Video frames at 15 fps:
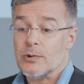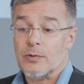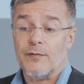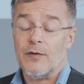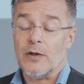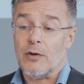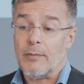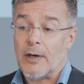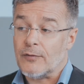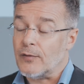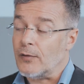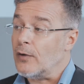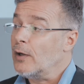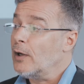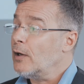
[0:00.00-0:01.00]
So think about
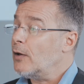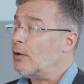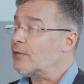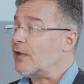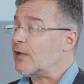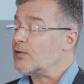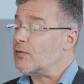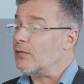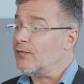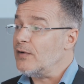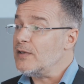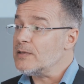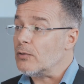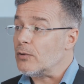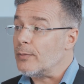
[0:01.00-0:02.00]
a tax
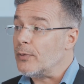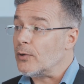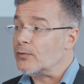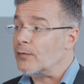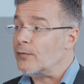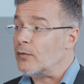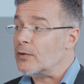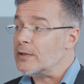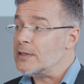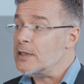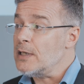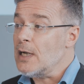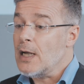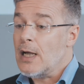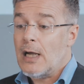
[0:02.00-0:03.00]
office or a port authority,